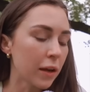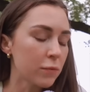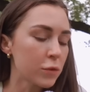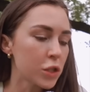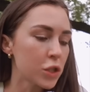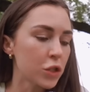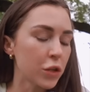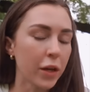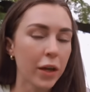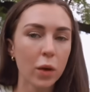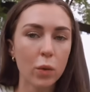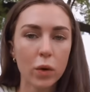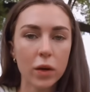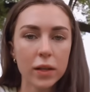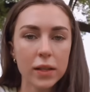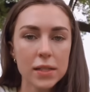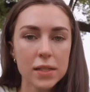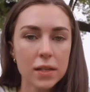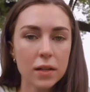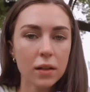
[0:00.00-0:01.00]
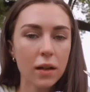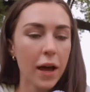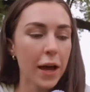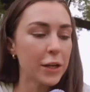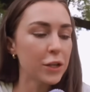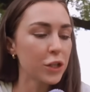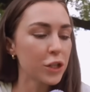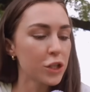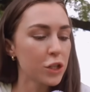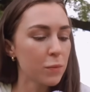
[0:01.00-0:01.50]
I'm just drinking one of these little
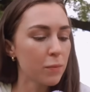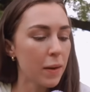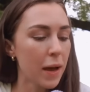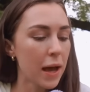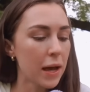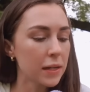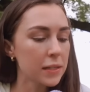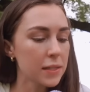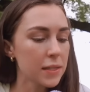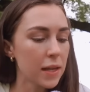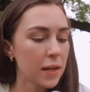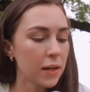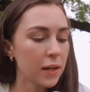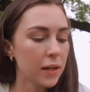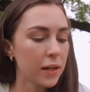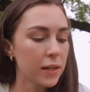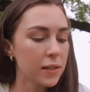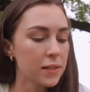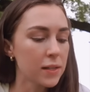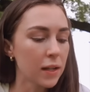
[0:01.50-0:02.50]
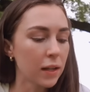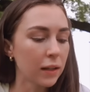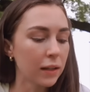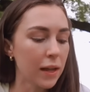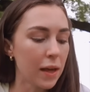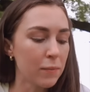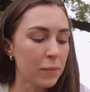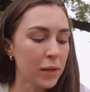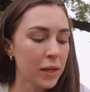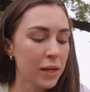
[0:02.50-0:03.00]
hydration packs, and it is
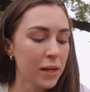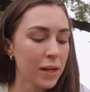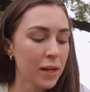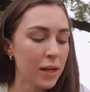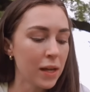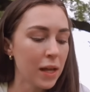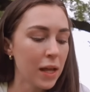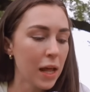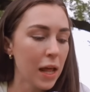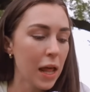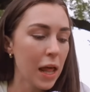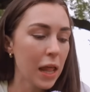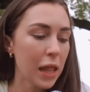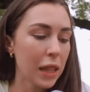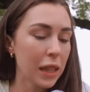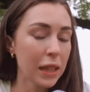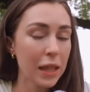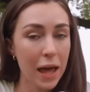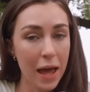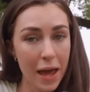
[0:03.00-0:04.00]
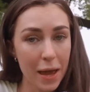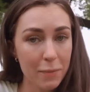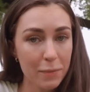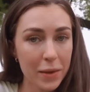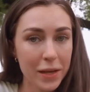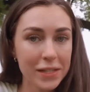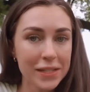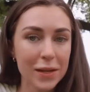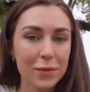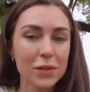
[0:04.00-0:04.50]
lemon lime
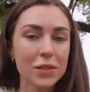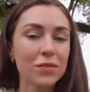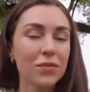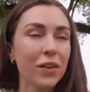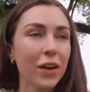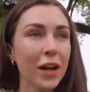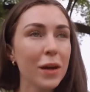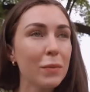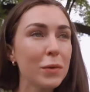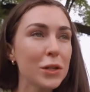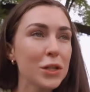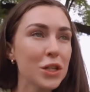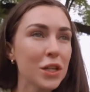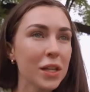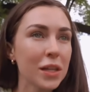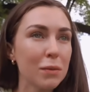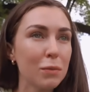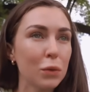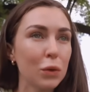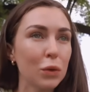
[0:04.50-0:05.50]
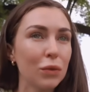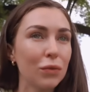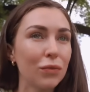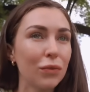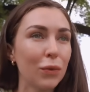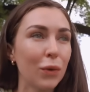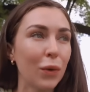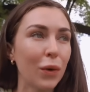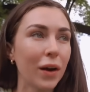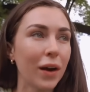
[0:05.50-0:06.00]
because I was very much in the mood
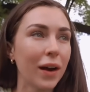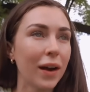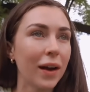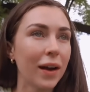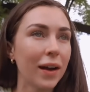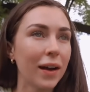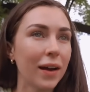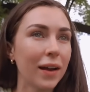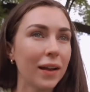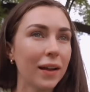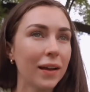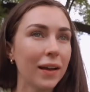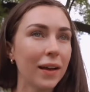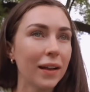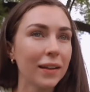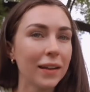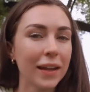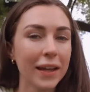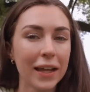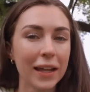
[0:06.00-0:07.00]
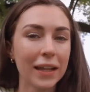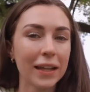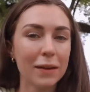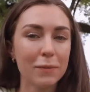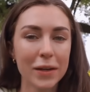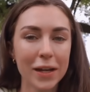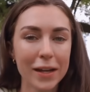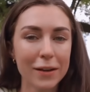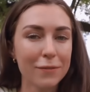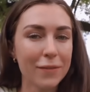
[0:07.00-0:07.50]
for like a
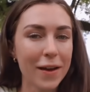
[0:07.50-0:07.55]
lemonade